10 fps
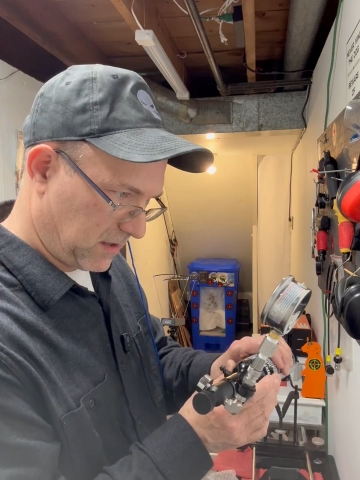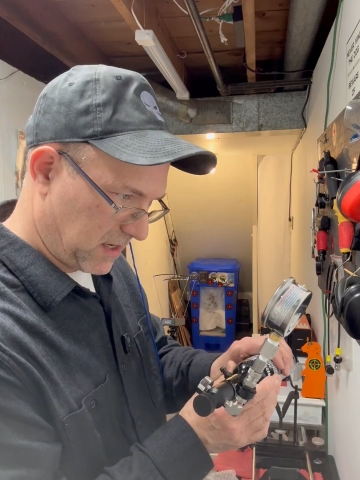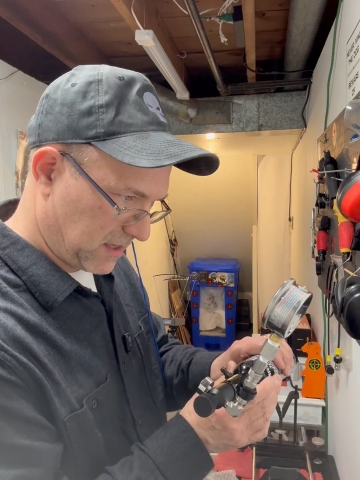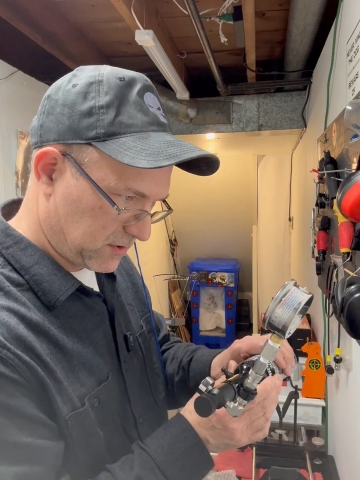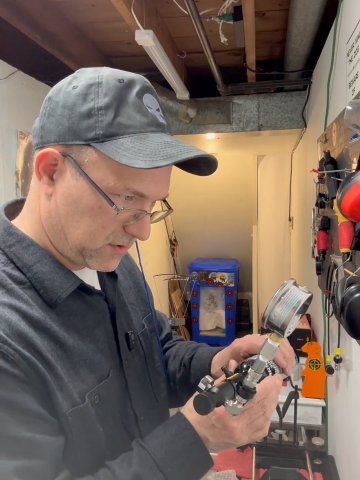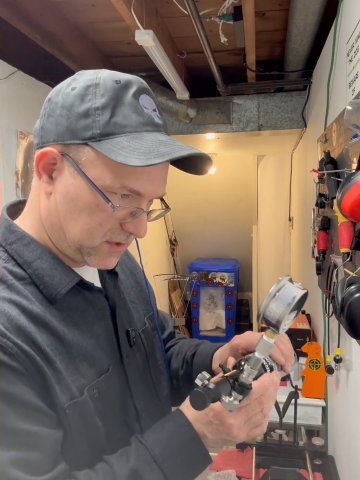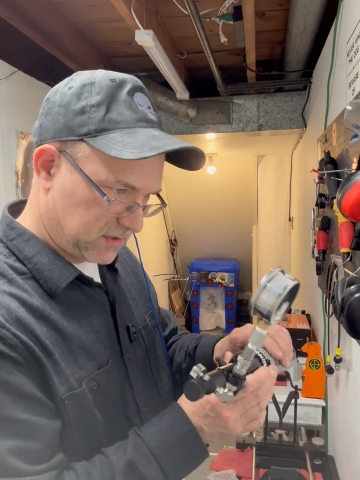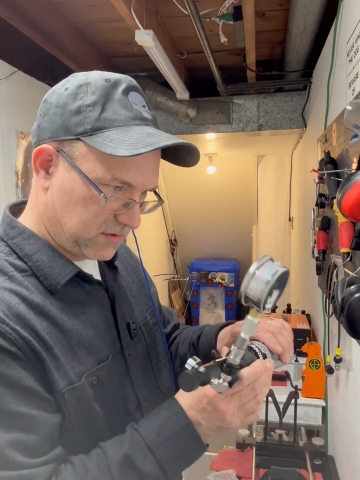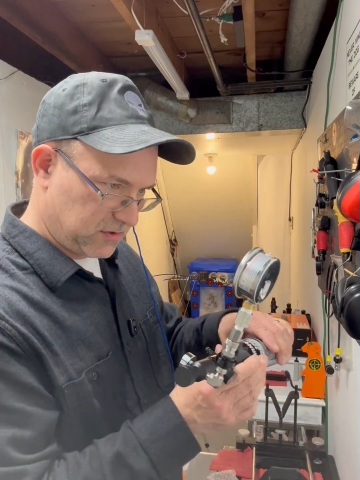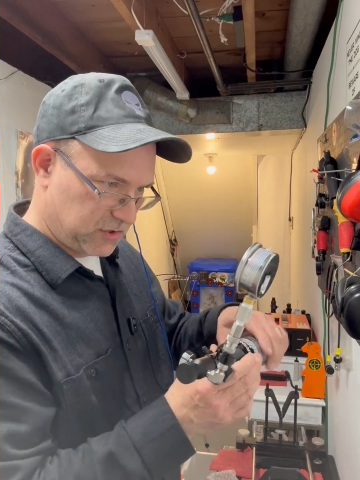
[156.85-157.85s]
Yeah, so
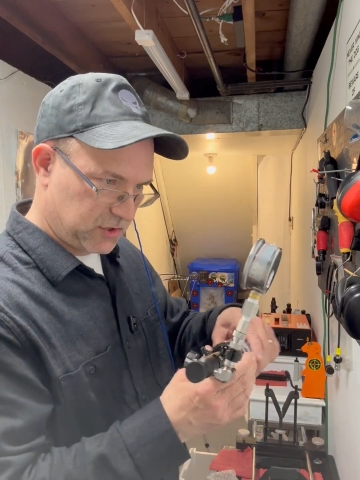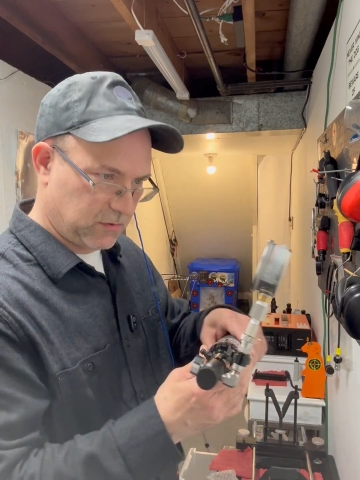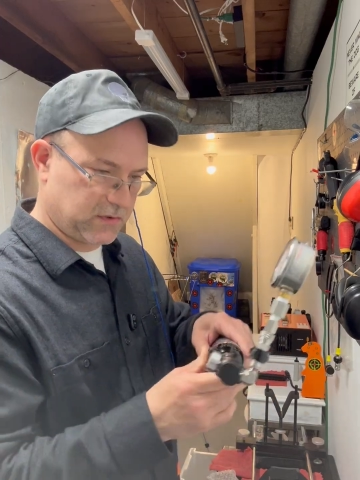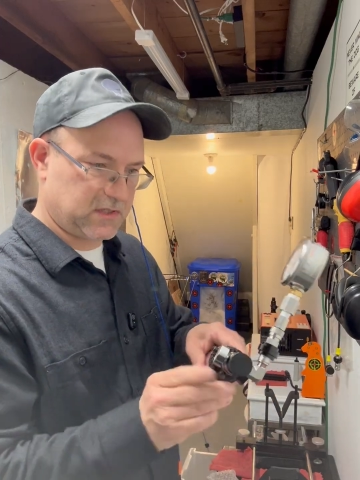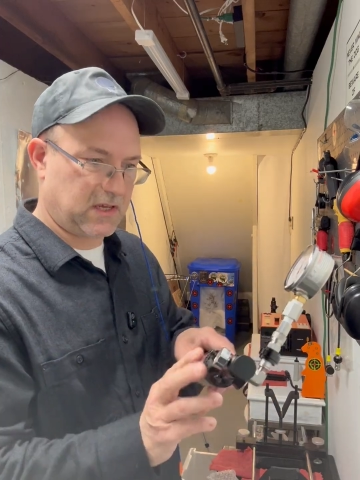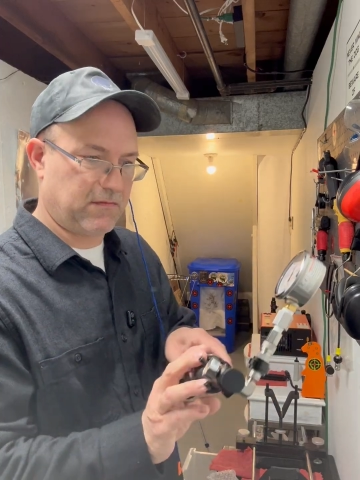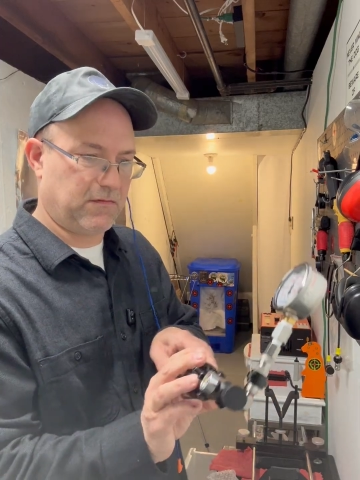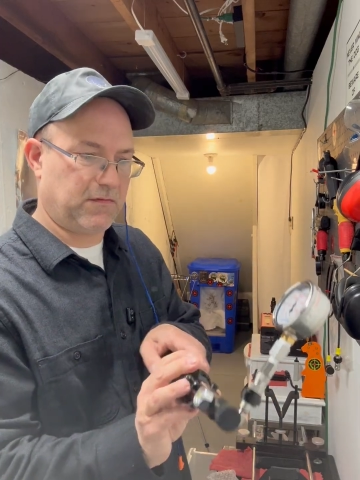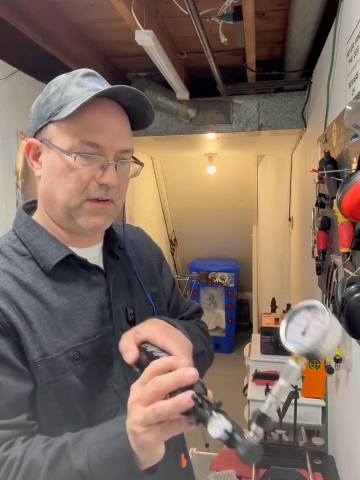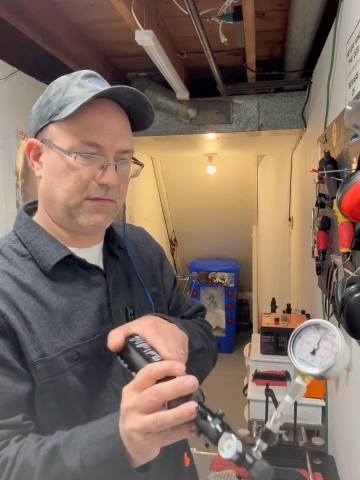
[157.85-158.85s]
it's showing
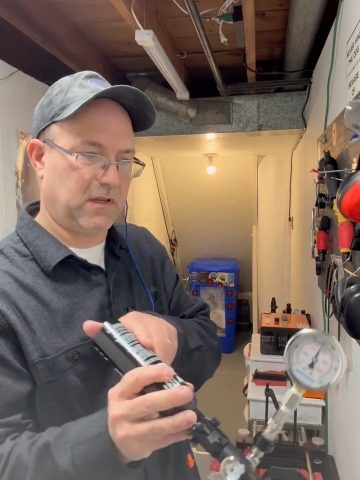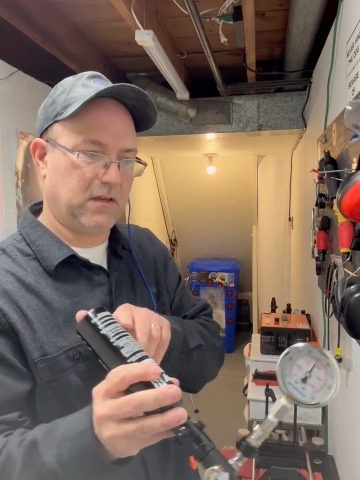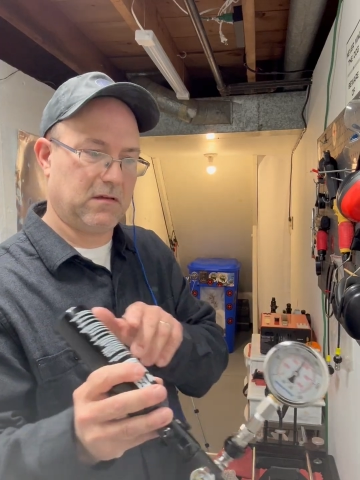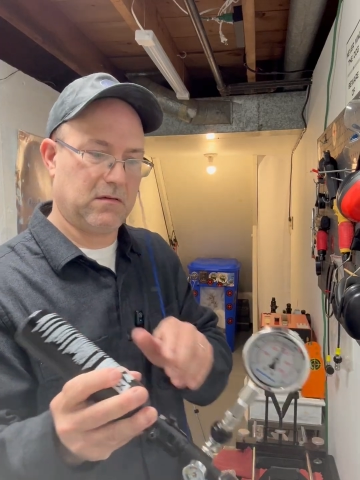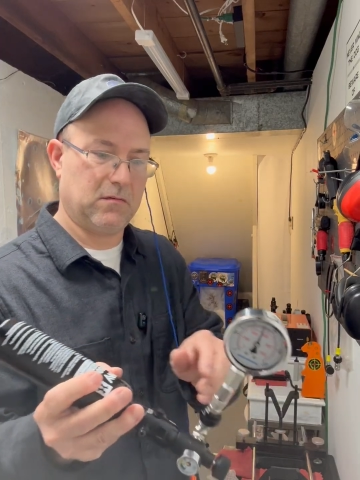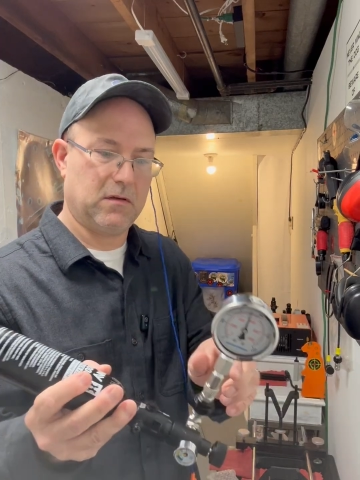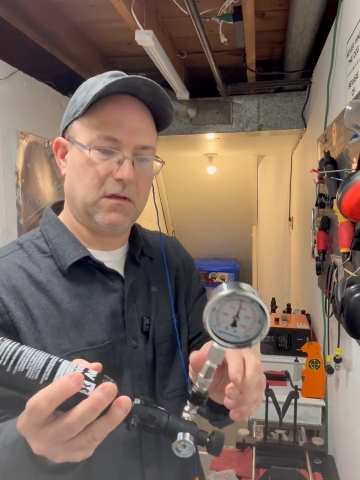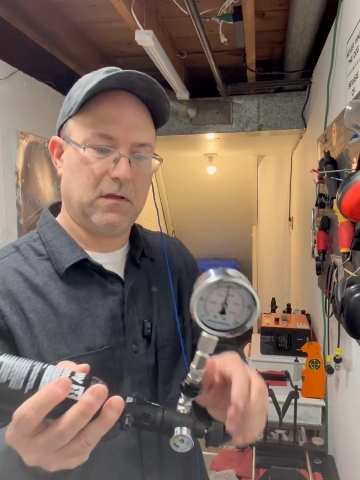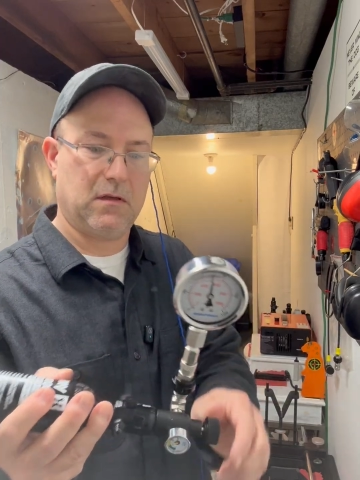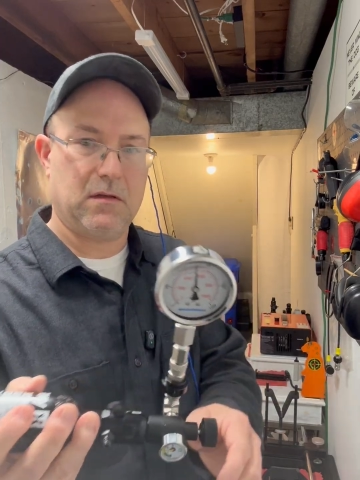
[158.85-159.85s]
750
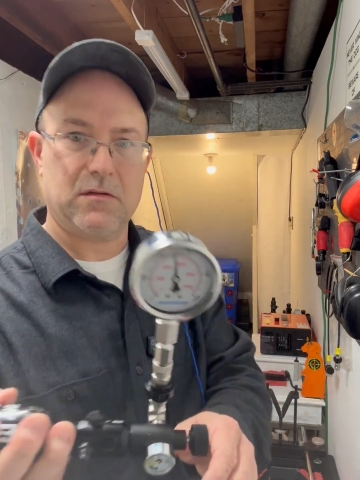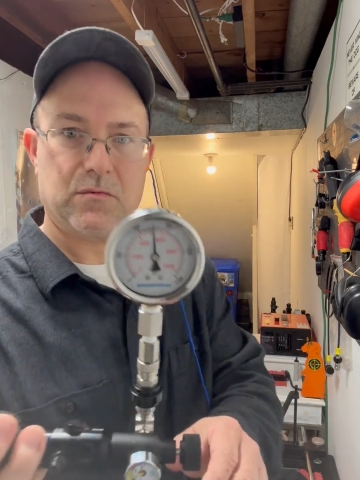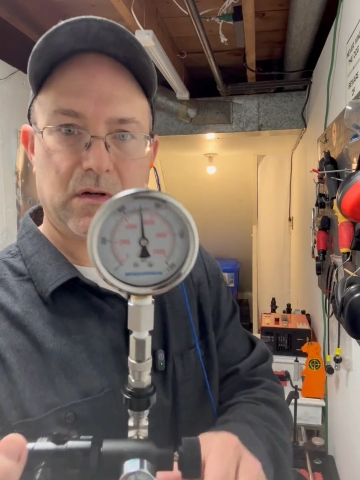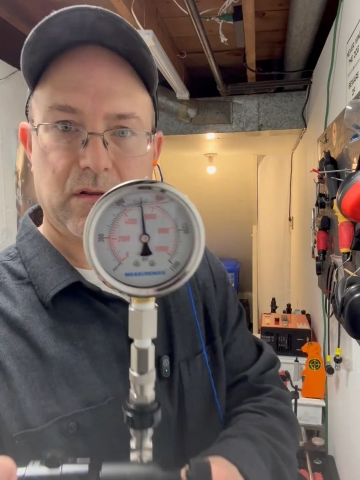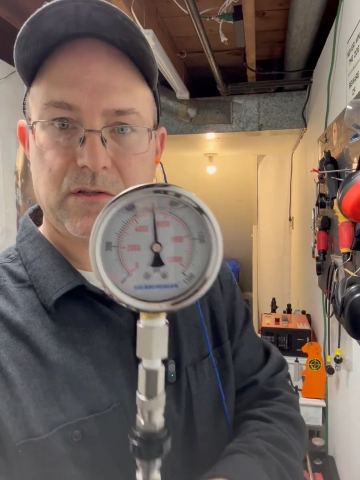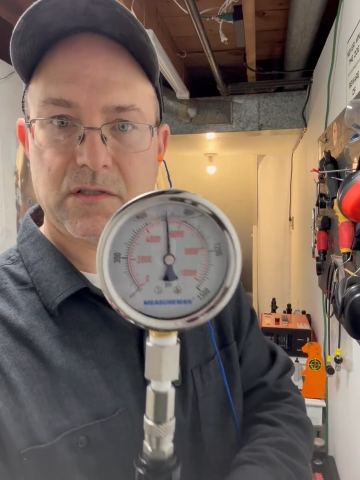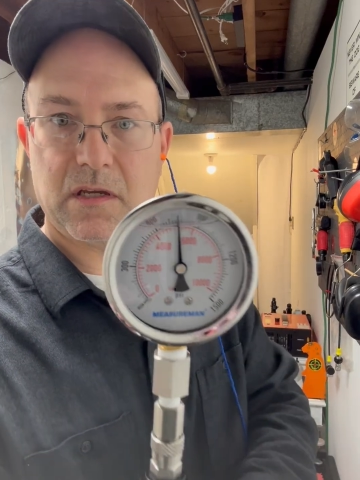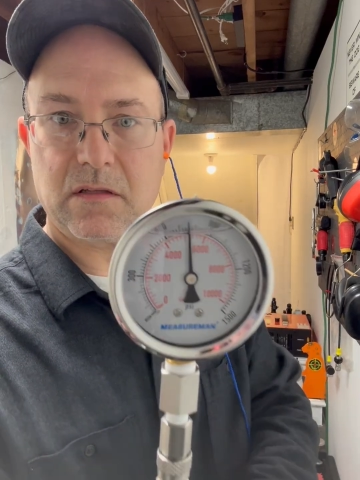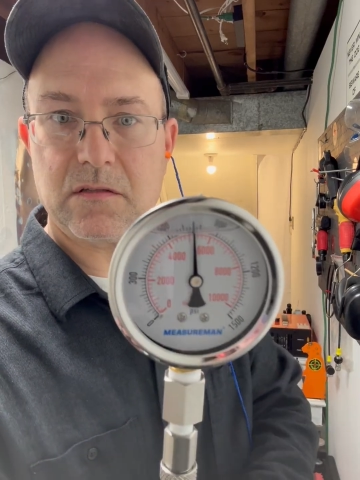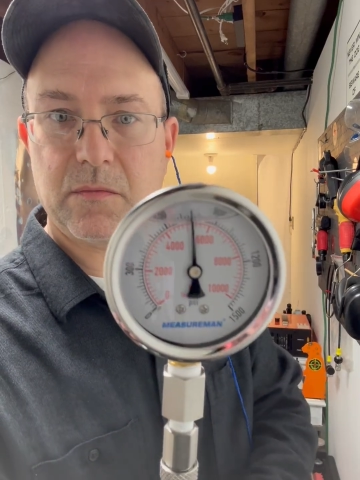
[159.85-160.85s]
is what it looks
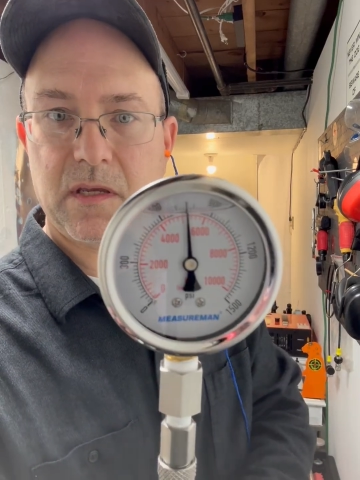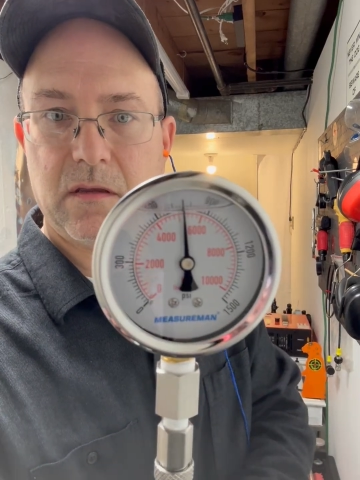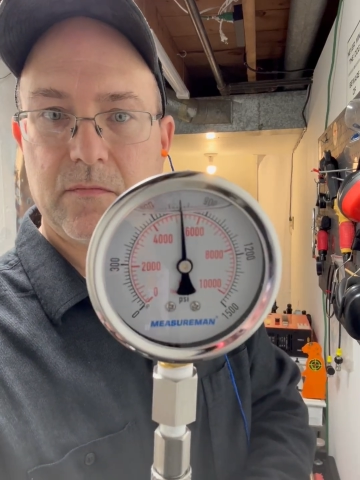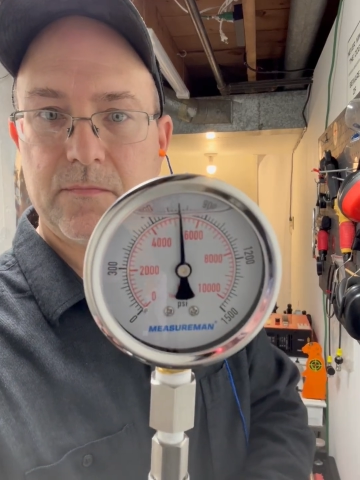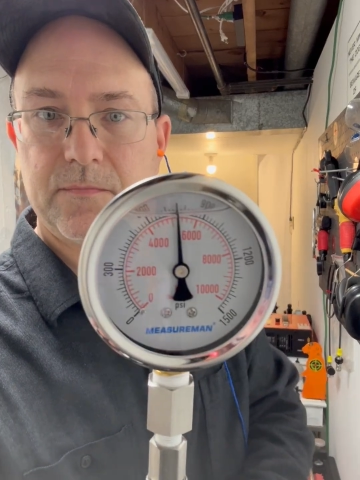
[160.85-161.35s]
like to me.